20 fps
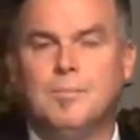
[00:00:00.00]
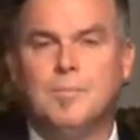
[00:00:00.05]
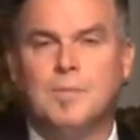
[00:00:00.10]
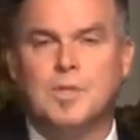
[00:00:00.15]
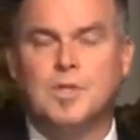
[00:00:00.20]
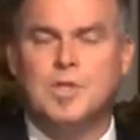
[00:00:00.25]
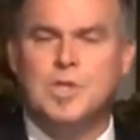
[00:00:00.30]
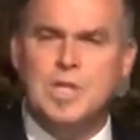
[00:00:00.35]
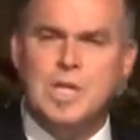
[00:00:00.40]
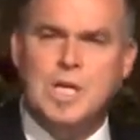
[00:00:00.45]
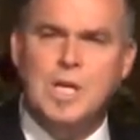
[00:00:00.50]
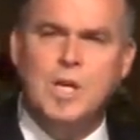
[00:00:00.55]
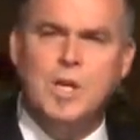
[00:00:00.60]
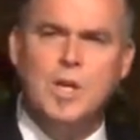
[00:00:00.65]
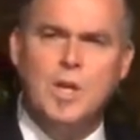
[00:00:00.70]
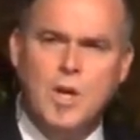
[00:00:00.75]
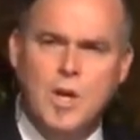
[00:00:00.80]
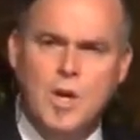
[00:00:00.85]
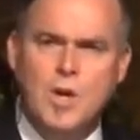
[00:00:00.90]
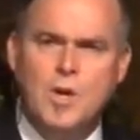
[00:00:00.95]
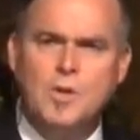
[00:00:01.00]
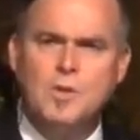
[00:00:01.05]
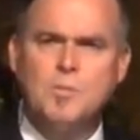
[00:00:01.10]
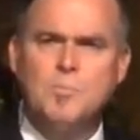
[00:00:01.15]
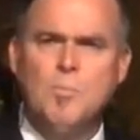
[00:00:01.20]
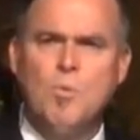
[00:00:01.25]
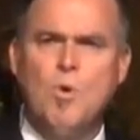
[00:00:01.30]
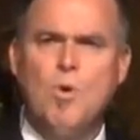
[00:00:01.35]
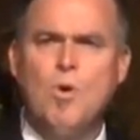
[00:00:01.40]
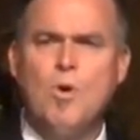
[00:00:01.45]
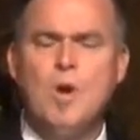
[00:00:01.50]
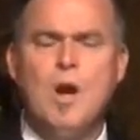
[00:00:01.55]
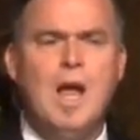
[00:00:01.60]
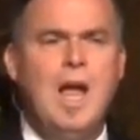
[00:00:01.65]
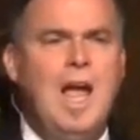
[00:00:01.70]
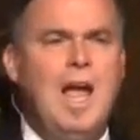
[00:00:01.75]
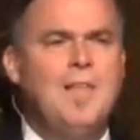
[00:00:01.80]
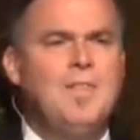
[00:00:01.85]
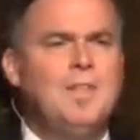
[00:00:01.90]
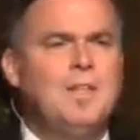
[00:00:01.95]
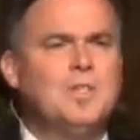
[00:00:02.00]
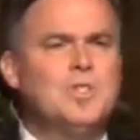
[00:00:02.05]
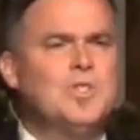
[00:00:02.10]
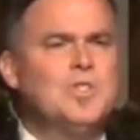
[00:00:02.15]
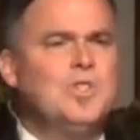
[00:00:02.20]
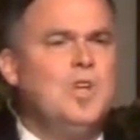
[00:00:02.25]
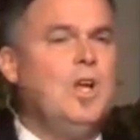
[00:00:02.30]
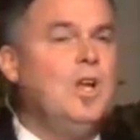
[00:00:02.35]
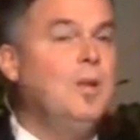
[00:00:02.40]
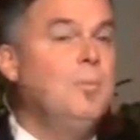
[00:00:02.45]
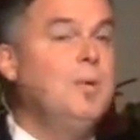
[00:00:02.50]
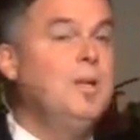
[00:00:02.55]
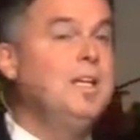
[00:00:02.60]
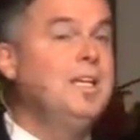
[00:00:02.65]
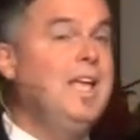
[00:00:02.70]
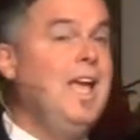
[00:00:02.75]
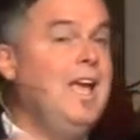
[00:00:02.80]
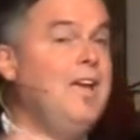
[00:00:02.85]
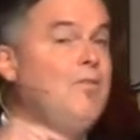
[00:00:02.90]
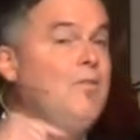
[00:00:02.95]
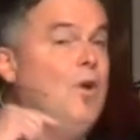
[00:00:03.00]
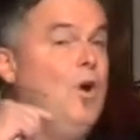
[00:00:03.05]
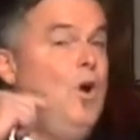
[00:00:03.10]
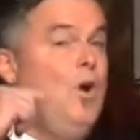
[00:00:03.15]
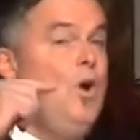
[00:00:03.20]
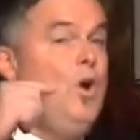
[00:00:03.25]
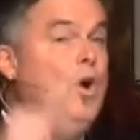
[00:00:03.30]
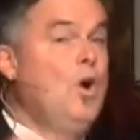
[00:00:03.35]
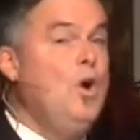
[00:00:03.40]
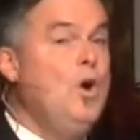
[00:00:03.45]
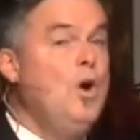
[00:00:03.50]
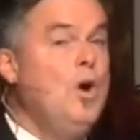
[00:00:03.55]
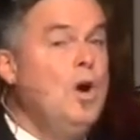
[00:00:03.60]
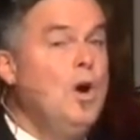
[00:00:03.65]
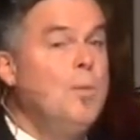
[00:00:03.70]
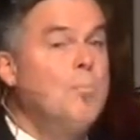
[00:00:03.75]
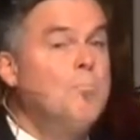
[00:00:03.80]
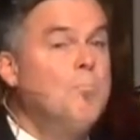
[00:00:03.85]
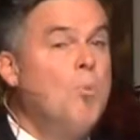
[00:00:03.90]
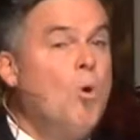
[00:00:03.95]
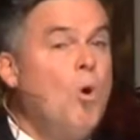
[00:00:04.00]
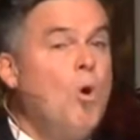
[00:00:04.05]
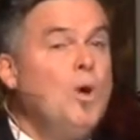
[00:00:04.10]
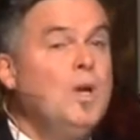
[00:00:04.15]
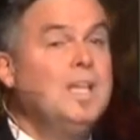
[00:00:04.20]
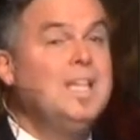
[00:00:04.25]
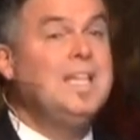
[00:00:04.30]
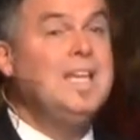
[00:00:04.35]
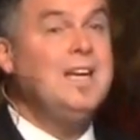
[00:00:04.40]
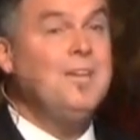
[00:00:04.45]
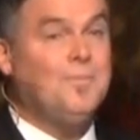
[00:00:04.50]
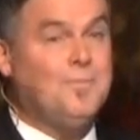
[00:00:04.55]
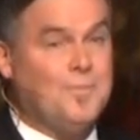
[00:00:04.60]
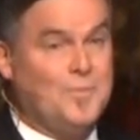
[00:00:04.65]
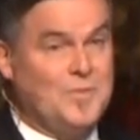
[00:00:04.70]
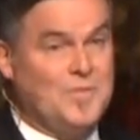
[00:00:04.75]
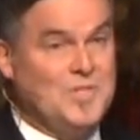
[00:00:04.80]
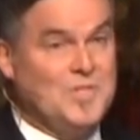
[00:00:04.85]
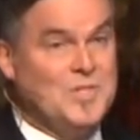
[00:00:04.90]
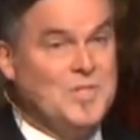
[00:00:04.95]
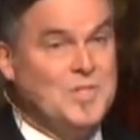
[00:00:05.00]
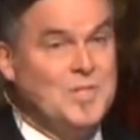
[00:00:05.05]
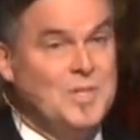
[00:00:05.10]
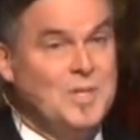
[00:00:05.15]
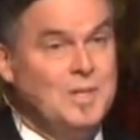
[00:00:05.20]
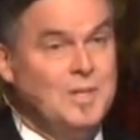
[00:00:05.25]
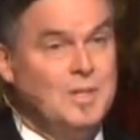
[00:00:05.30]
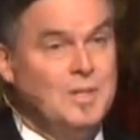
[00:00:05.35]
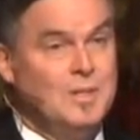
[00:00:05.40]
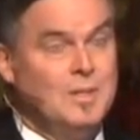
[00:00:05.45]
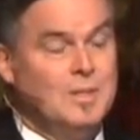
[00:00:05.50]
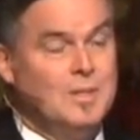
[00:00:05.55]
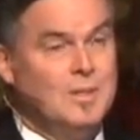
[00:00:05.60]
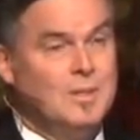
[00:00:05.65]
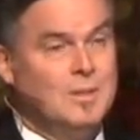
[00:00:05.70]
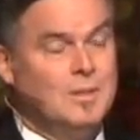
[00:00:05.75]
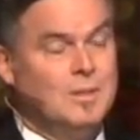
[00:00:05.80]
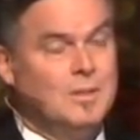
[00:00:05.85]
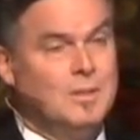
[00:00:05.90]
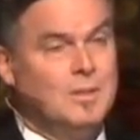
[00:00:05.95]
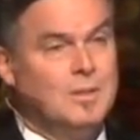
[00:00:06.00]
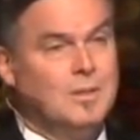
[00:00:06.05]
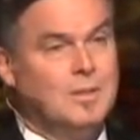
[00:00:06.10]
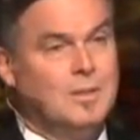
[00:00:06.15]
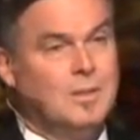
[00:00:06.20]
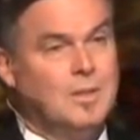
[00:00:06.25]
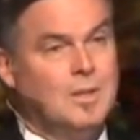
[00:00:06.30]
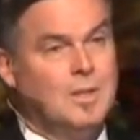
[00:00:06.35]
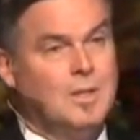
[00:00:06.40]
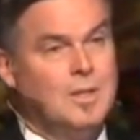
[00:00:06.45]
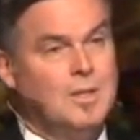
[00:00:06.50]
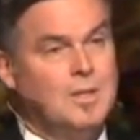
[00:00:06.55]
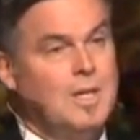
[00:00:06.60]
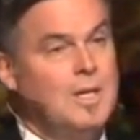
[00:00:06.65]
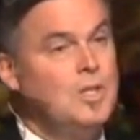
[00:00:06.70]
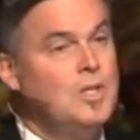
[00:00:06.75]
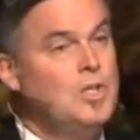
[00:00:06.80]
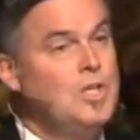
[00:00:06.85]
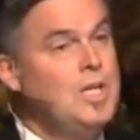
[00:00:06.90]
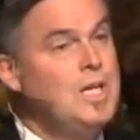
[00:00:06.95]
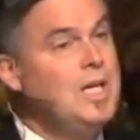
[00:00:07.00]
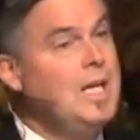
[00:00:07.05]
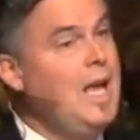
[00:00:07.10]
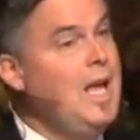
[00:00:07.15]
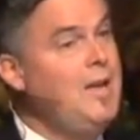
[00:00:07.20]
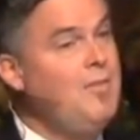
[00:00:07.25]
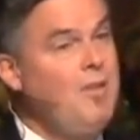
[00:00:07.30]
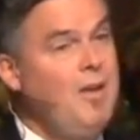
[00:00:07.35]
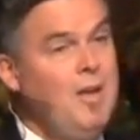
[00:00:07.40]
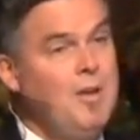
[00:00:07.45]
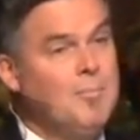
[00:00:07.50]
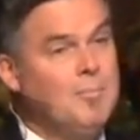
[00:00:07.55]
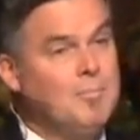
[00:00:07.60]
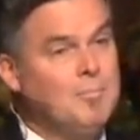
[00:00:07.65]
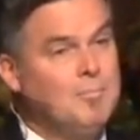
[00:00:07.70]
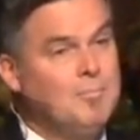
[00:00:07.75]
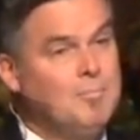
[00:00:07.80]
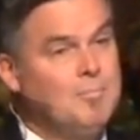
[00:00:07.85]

But she learned more, and then Solomon gave her more gifts than she gave him.